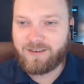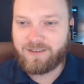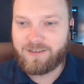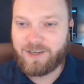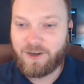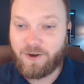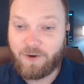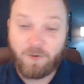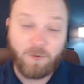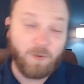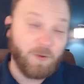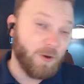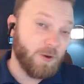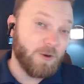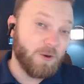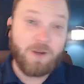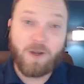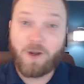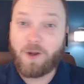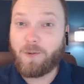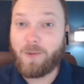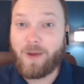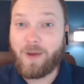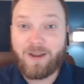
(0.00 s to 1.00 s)
And so we're going to
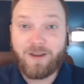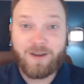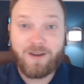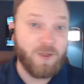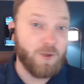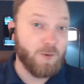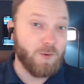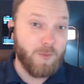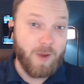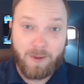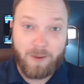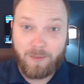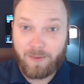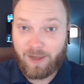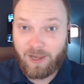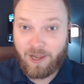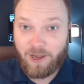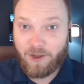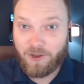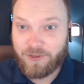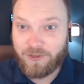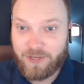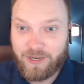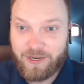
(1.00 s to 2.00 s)
talk about another Bama
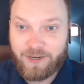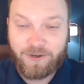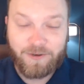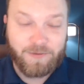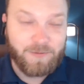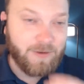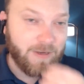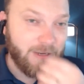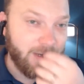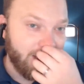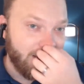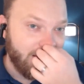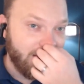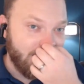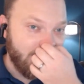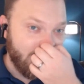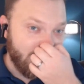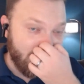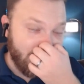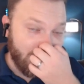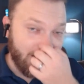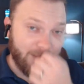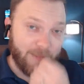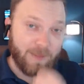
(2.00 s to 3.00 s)
loss here,
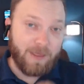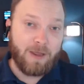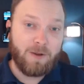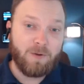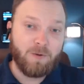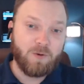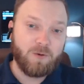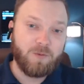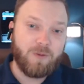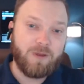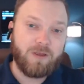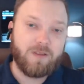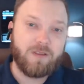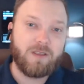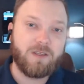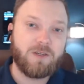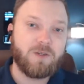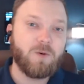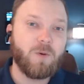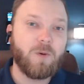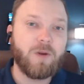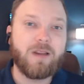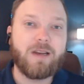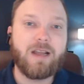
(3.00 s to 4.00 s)
and that would be the
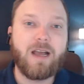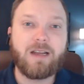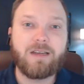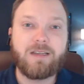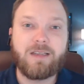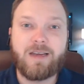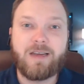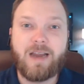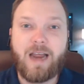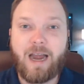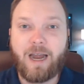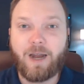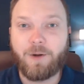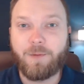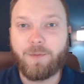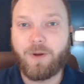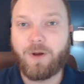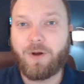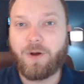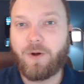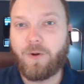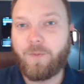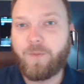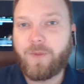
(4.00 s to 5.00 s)
2019 Iron
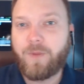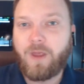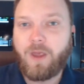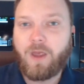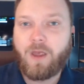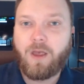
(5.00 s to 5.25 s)
Bowl,